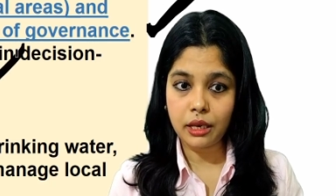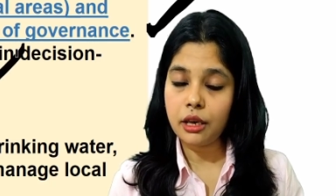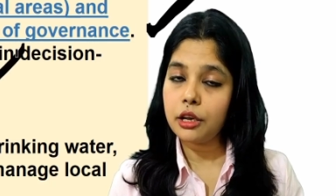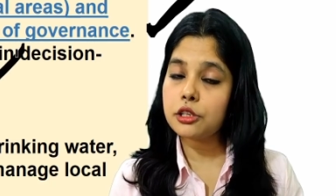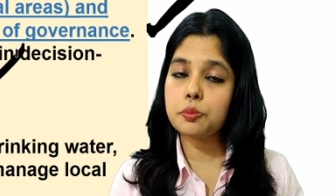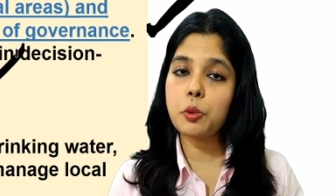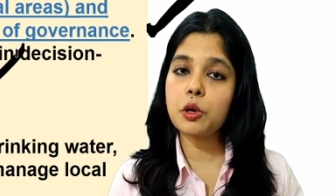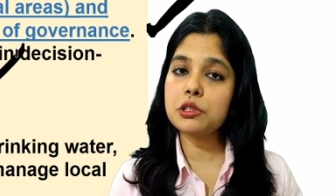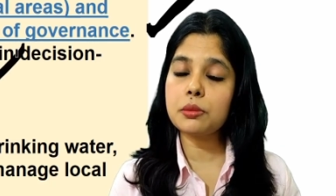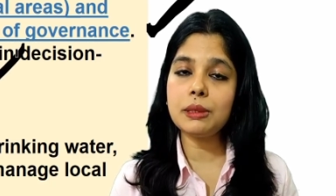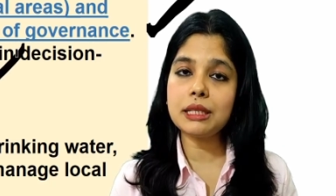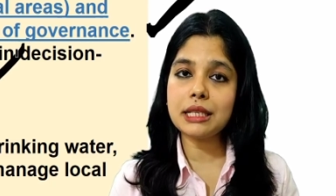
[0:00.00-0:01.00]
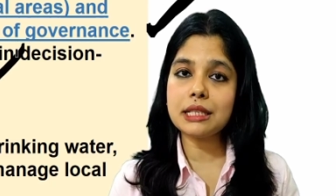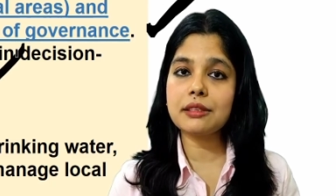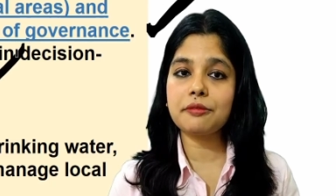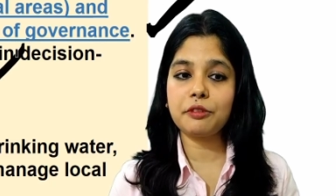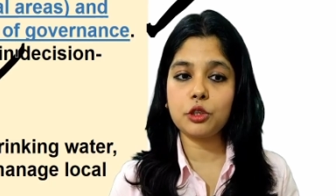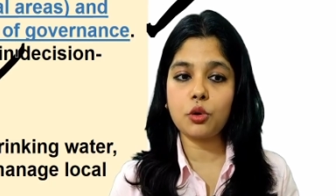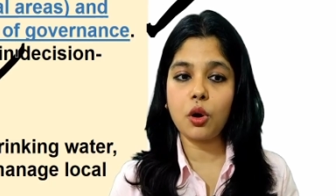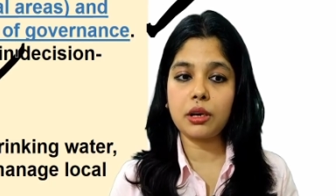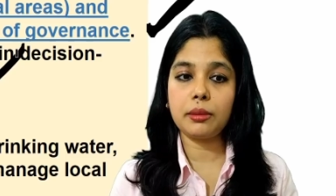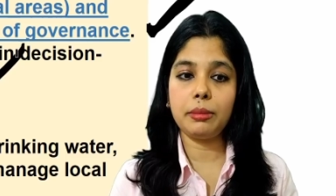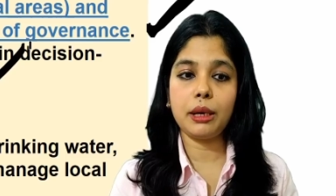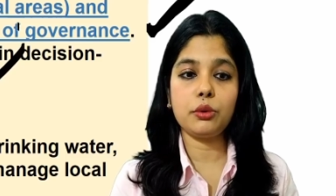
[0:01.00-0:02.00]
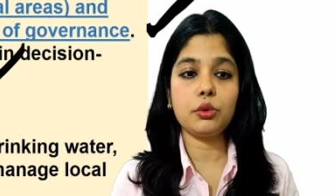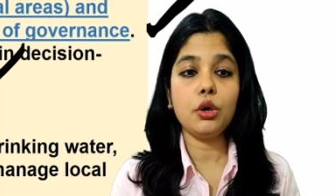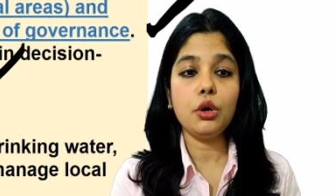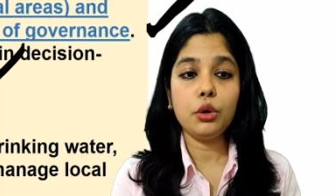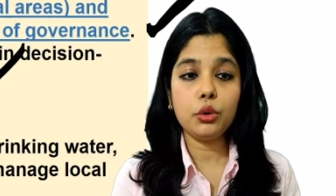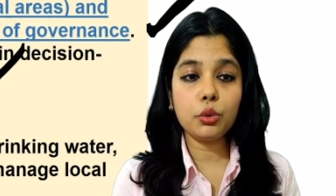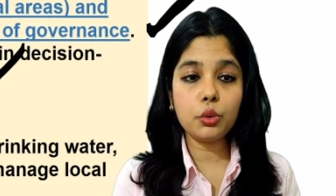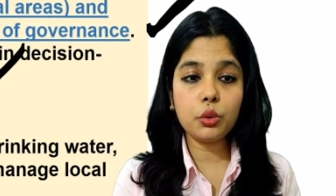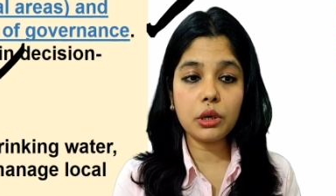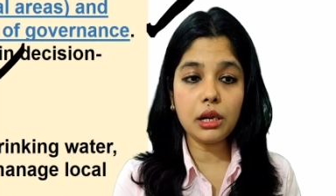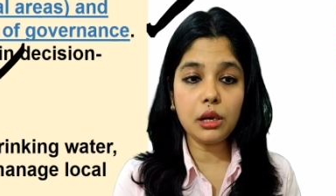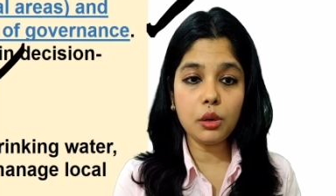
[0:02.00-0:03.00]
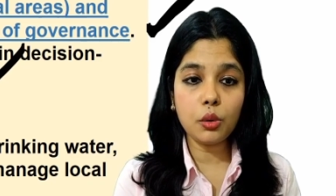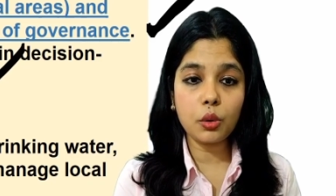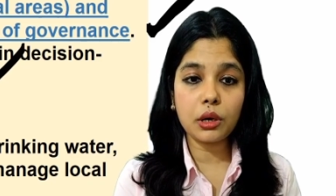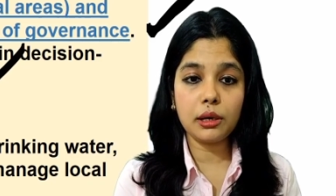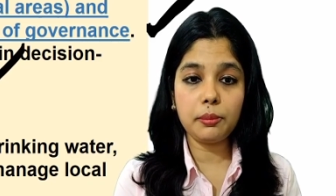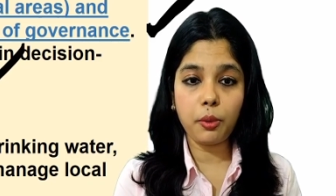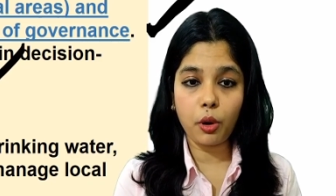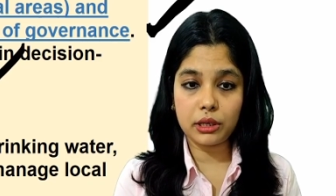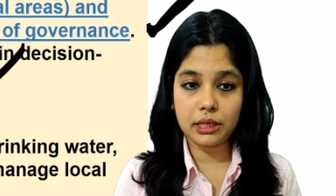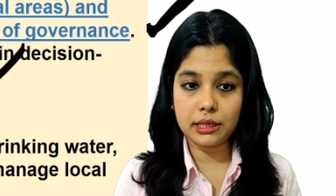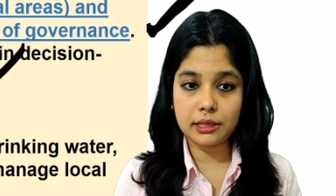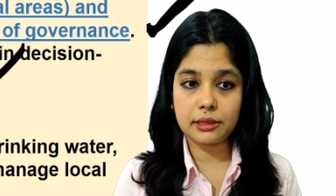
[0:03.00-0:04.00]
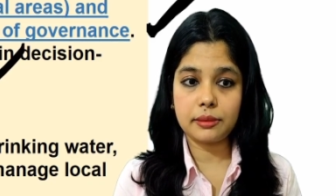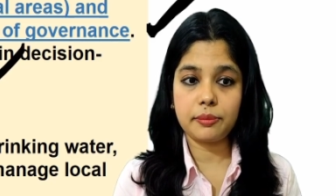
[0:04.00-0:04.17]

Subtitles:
Responsibilities, if we talk about rural local bodies,